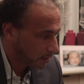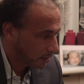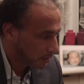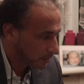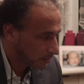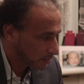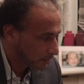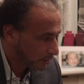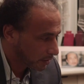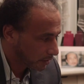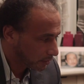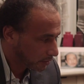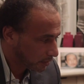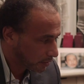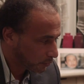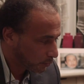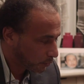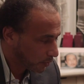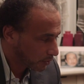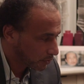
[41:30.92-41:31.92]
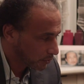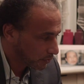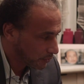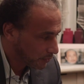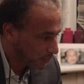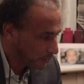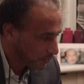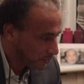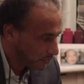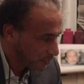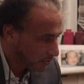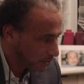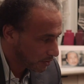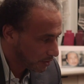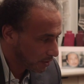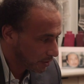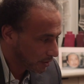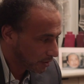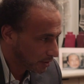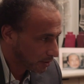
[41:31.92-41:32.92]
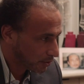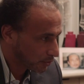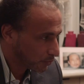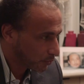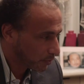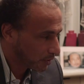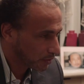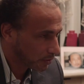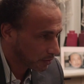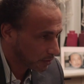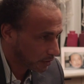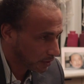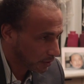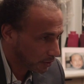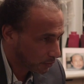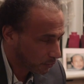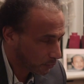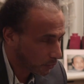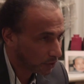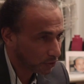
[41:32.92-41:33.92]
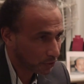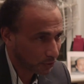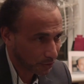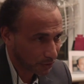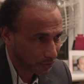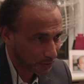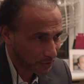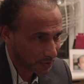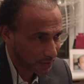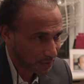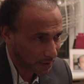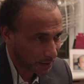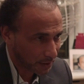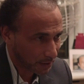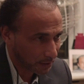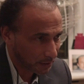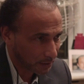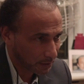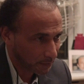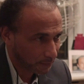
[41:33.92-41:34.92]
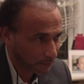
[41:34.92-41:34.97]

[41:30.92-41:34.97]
it's not in what you see, it's in what you understand.